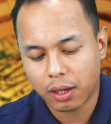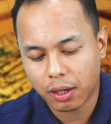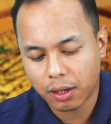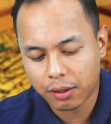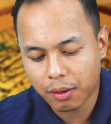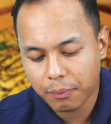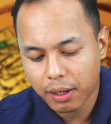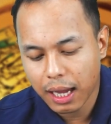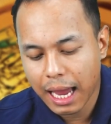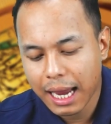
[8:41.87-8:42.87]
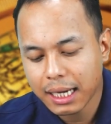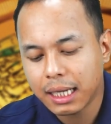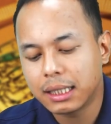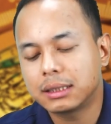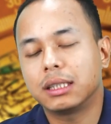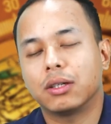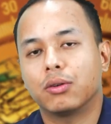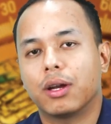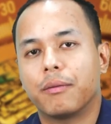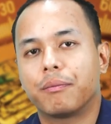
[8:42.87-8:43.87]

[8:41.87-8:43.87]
rubber and cinchona.